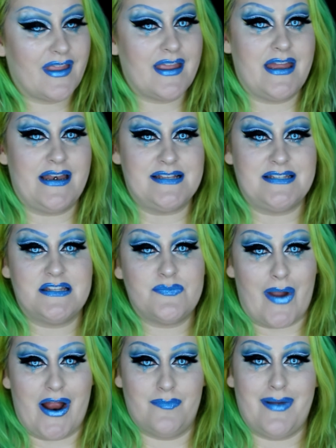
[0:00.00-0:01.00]
It is
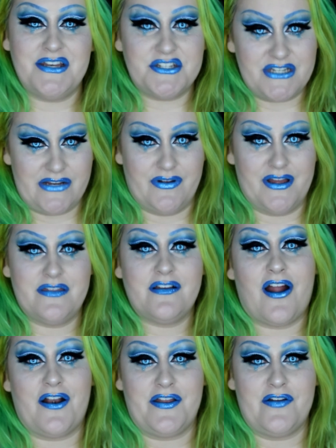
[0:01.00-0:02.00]
inspired by Shiva, the
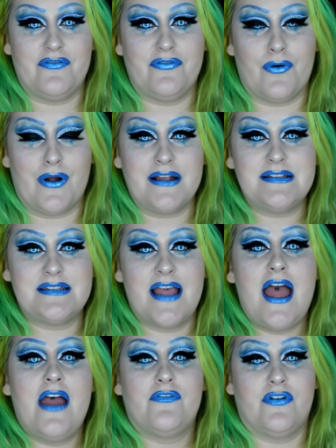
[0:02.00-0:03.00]
Guardian Force
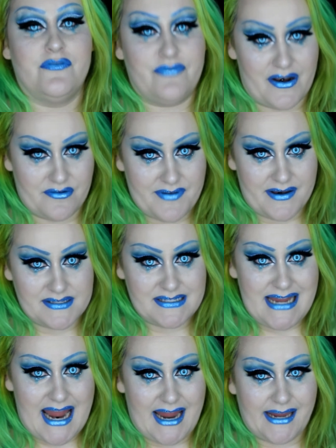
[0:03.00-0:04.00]
from Final
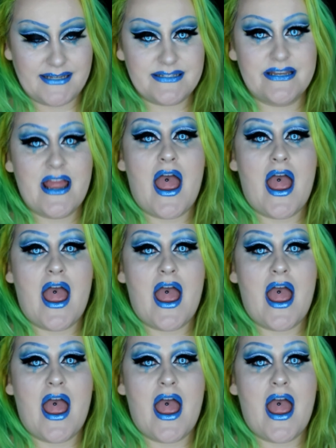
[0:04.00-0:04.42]
Fantasy VIII.